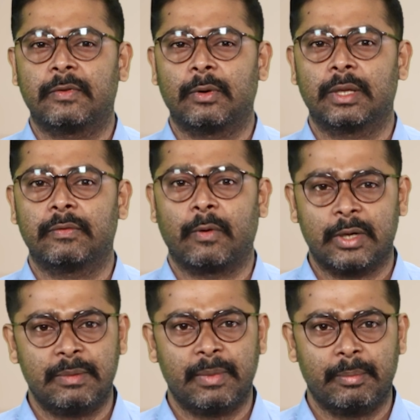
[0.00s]
for the
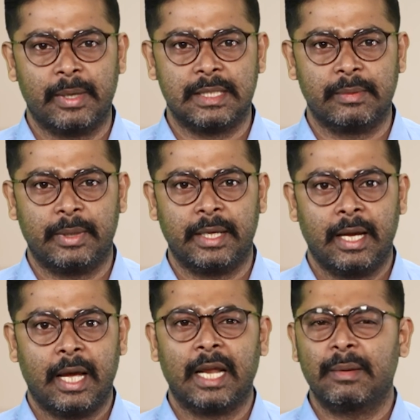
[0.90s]
40-member assembly
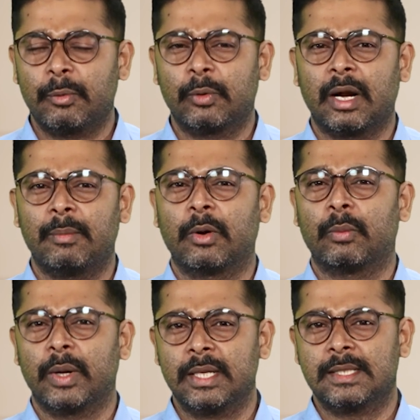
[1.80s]
at a program
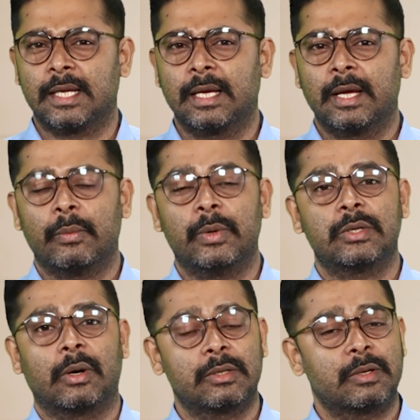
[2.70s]
on Wednesday, which
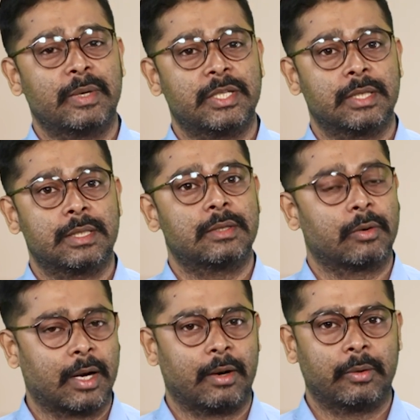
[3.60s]
also mentions
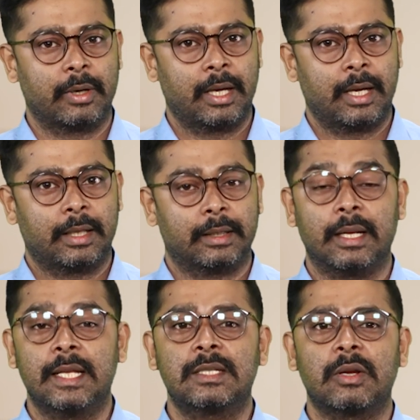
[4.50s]
Rokhau. The
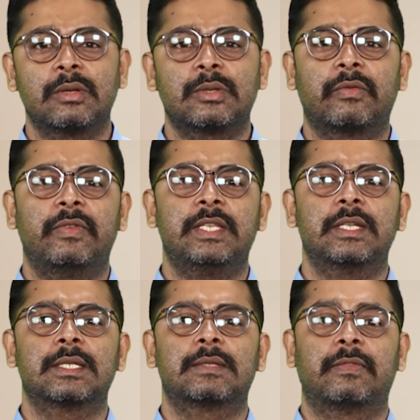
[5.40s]
list also
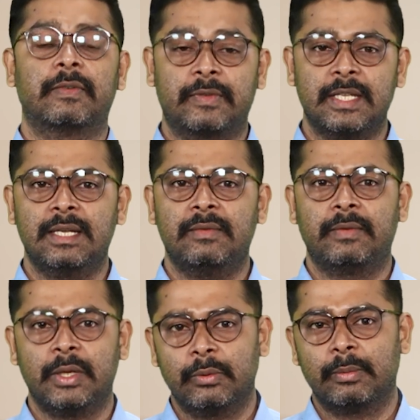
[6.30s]
features 15
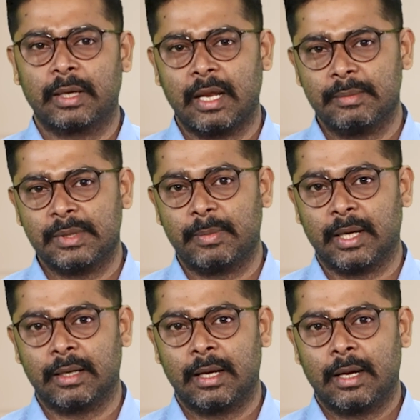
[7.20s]
new names,
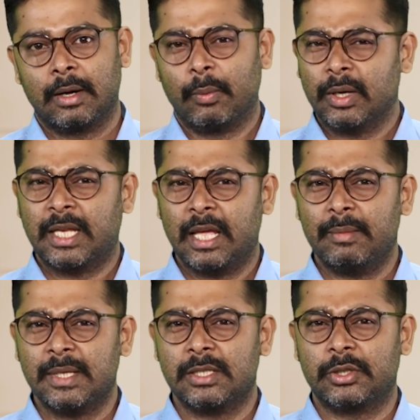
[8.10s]
but what
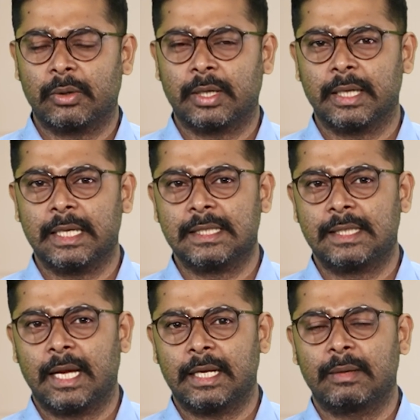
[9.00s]
came as a shocker is
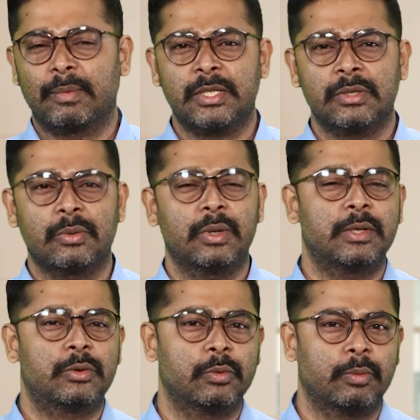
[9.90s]
that it mentions only
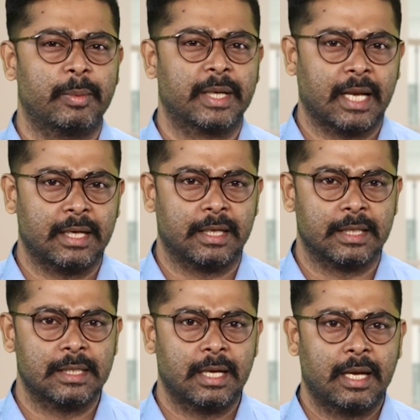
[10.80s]
2 women candidates,